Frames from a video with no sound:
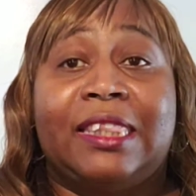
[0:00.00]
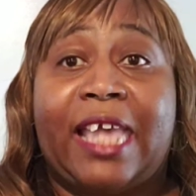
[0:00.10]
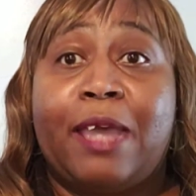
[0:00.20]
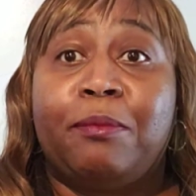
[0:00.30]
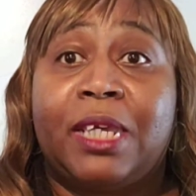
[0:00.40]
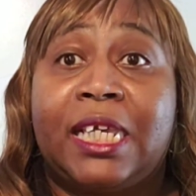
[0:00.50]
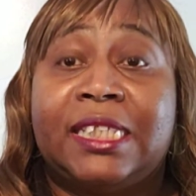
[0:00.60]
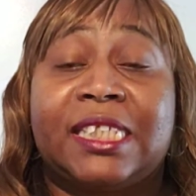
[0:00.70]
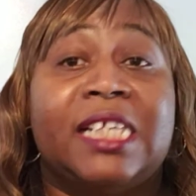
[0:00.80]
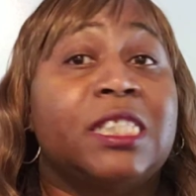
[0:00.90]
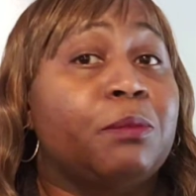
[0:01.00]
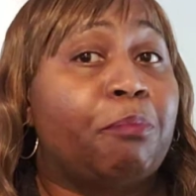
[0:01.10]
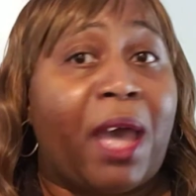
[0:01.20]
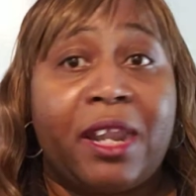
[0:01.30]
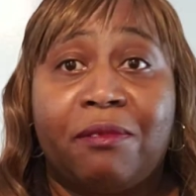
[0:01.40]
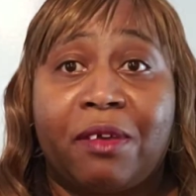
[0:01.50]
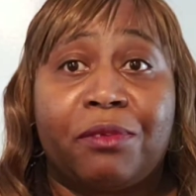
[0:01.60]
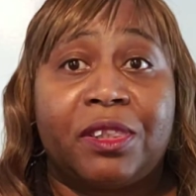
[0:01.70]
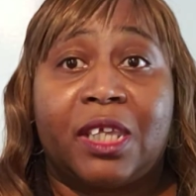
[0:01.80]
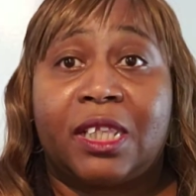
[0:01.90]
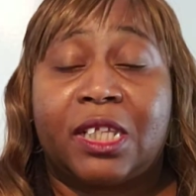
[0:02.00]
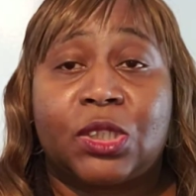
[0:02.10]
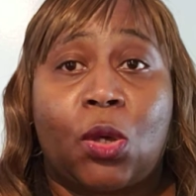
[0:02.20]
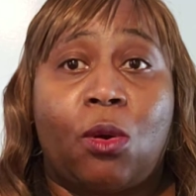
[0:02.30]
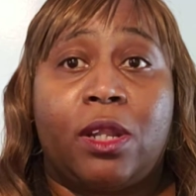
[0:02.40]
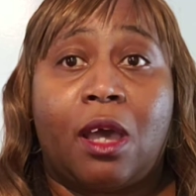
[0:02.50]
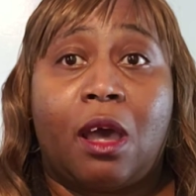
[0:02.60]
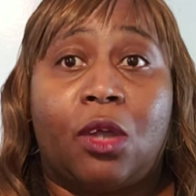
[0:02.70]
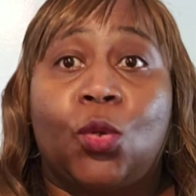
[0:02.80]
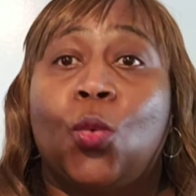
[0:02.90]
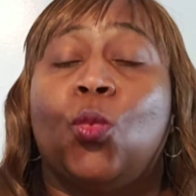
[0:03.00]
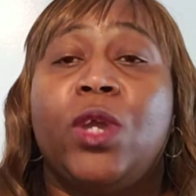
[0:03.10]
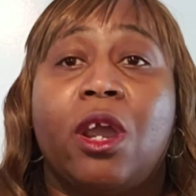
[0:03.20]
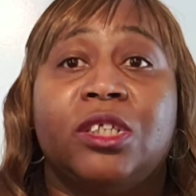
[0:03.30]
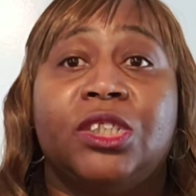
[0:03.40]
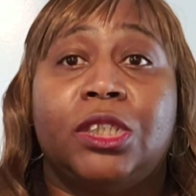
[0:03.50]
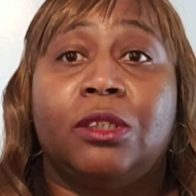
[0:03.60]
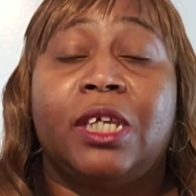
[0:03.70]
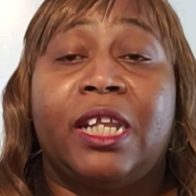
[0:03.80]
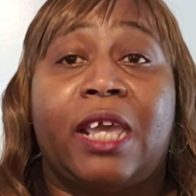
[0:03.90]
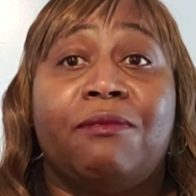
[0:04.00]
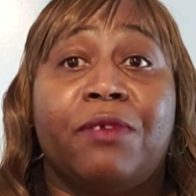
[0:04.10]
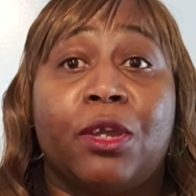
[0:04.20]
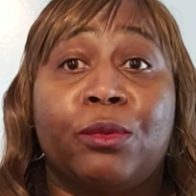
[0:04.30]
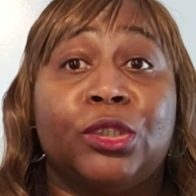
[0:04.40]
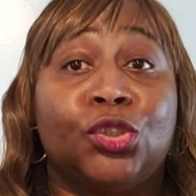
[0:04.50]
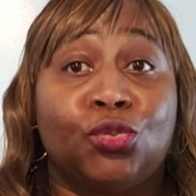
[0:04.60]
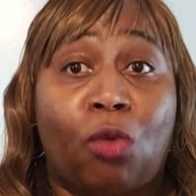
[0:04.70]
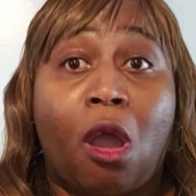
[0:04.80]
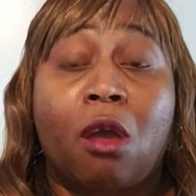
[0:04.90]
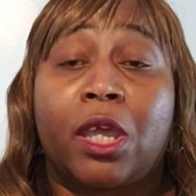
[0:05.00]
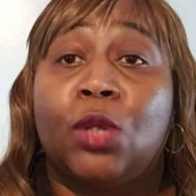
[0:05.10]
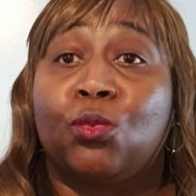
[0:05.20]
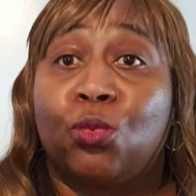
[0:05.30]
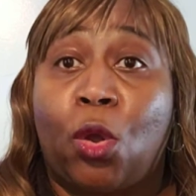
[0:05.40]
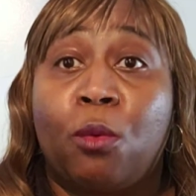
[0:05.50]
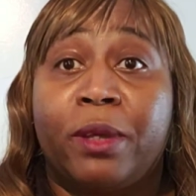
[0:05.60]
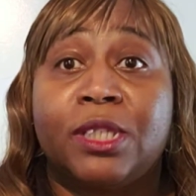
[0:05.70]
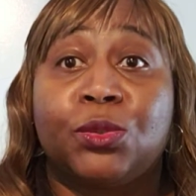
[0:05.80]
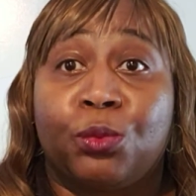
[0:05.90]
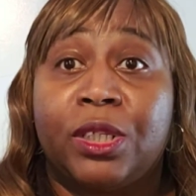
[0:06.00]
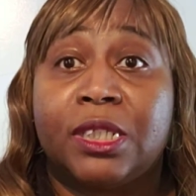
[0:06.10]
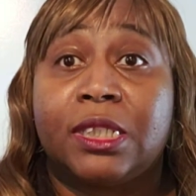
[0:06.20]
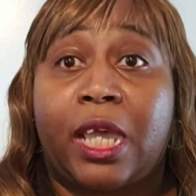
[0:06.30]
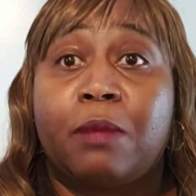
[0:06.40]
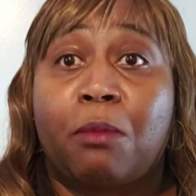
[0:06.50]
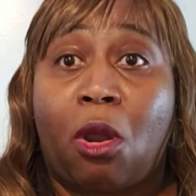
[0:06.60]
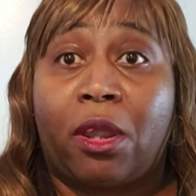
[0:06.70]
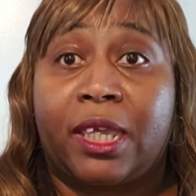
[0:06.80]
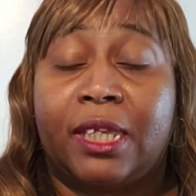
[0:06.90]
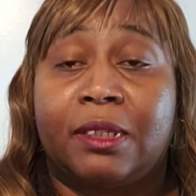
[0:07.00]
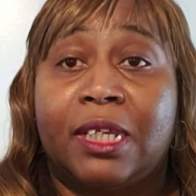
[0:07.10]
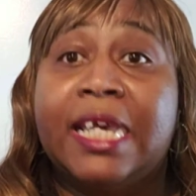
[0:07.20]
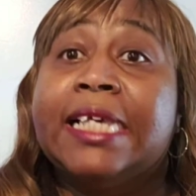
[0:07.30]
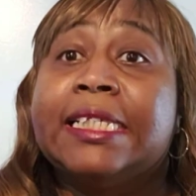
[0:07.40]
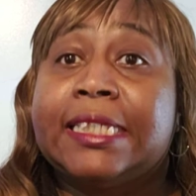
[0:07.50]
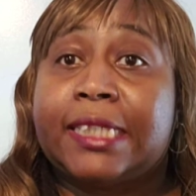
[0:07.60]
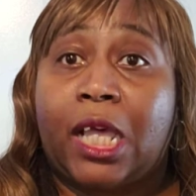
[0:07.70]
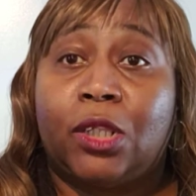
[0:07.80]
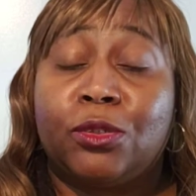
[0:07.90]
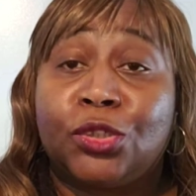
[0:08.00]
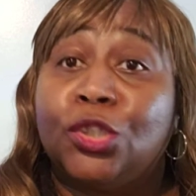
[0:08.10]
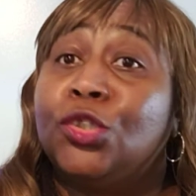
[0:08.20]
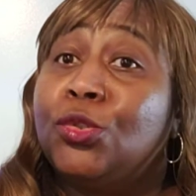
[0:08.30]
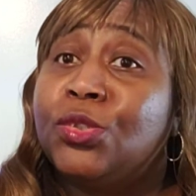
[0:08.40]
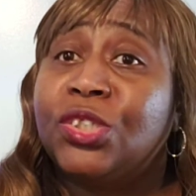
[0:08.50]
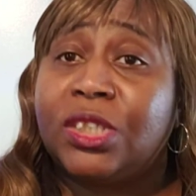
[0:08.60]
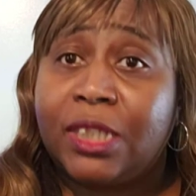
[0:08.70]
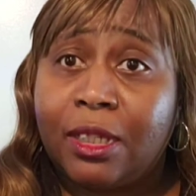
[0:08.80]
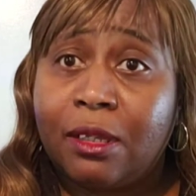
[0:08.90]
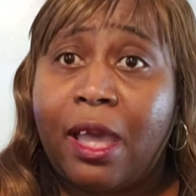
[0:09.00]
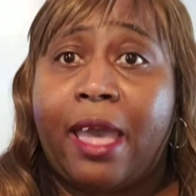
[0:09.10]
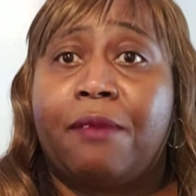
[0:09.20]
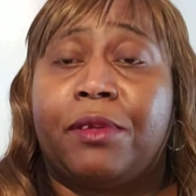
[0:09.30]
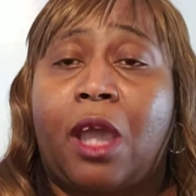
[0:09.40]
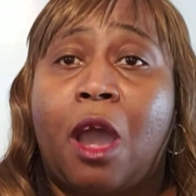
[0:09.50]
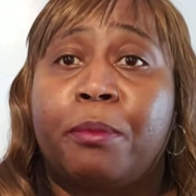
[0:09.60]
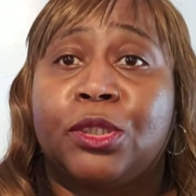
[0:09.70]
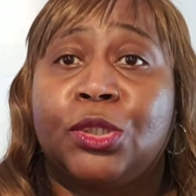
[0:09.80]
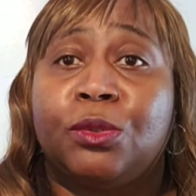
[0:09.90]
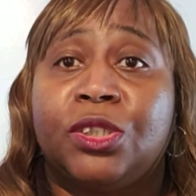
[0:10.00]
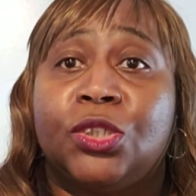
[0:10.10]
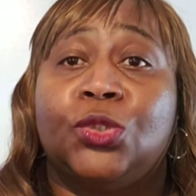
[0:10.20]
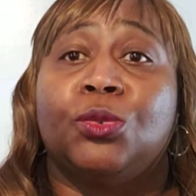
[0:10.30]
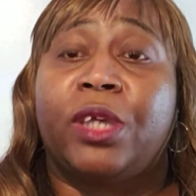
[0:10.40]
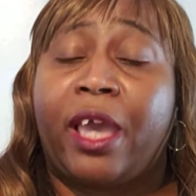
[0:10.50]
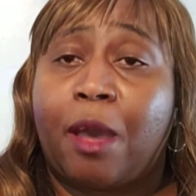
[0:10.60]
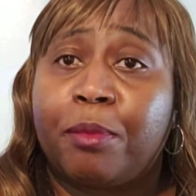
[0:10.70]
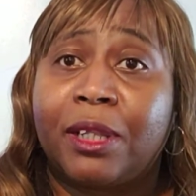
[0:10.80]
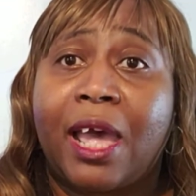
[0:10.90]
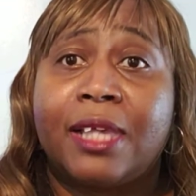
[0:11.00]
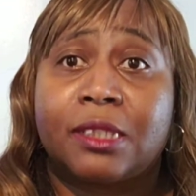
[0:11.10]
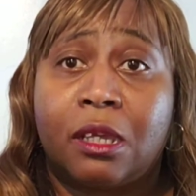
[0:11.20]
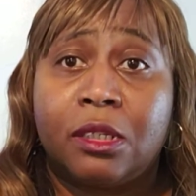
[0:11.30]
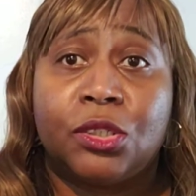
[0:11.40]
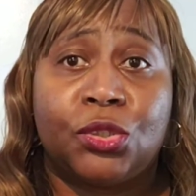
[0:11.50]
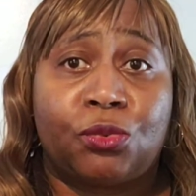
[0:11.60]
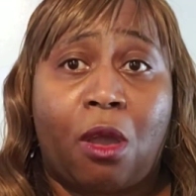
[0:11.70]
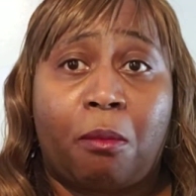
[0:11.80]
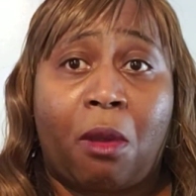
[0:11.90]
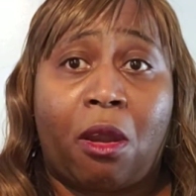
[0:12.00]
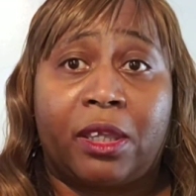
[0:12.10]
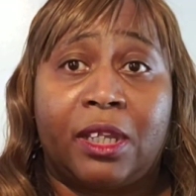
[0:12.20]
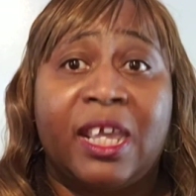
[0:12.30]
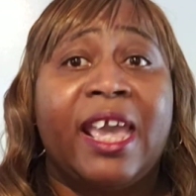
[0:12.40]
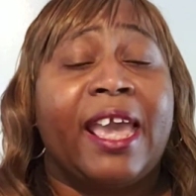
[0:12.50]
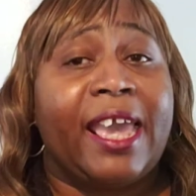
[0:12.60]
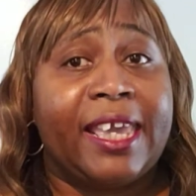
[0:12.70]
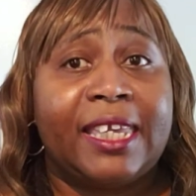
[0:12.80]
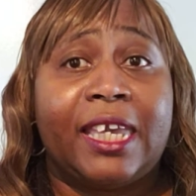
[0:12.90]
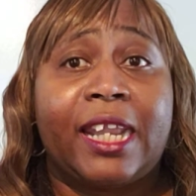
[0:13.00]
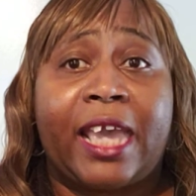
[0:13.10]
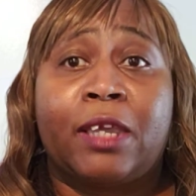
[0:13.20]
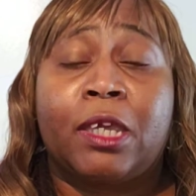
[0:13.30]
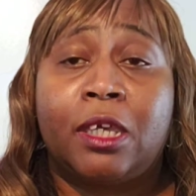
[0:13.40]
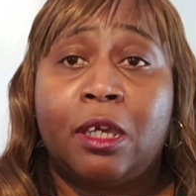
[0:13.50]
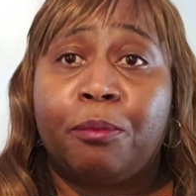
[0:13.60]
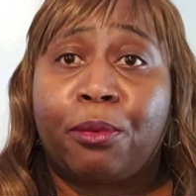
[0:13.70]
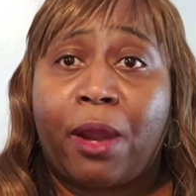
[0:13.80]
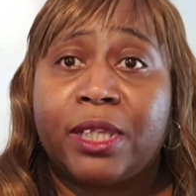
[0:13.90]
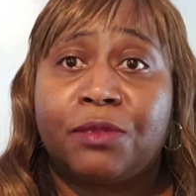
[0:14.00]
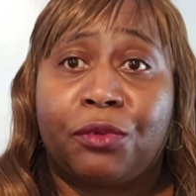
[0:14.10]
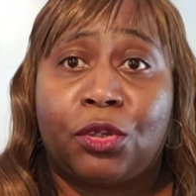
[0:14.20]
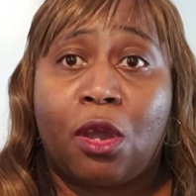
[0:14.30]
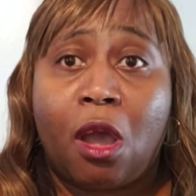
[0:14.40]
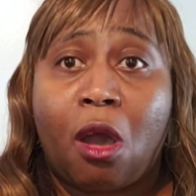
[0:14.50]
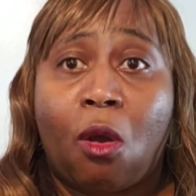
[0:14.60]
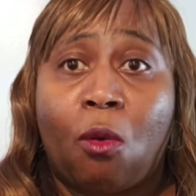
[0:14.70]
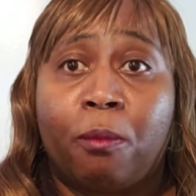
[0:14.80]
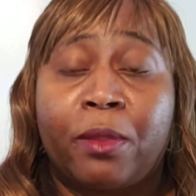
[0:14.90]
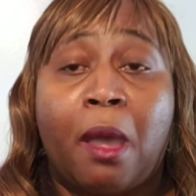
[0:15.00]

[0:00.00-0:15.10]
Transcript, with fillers: That means in spite of everything that's going on, we are still in a very strong and robust real estate market. Sellers, you still have an opportunity to capitalize on this strong market and get a good price for your home.